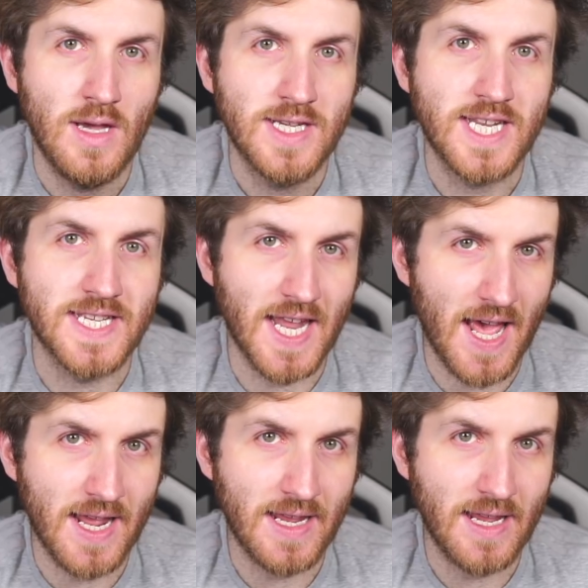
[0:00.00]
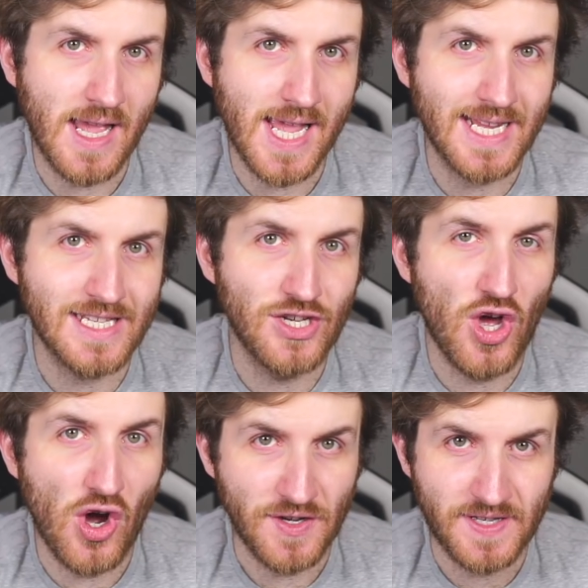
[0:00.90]
Today is
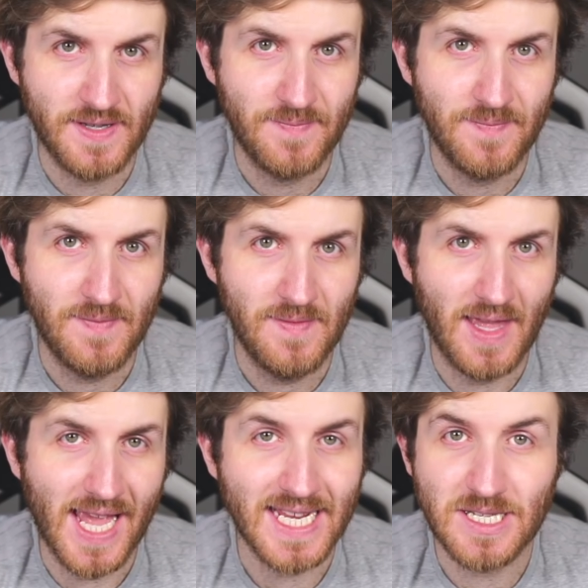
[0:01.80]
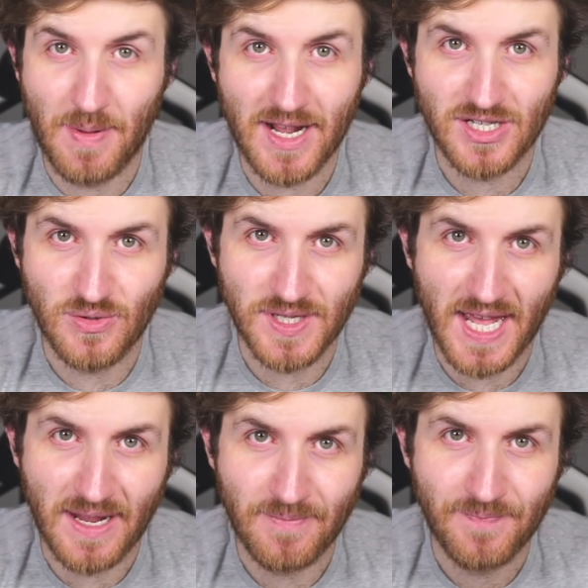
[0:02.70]
not a special
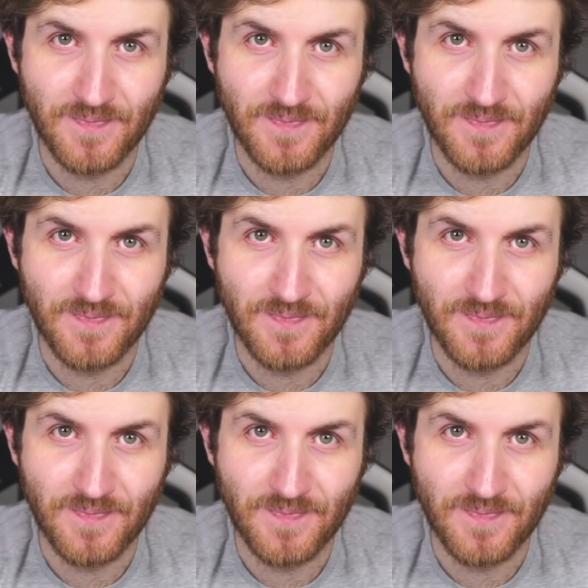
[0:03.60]
day.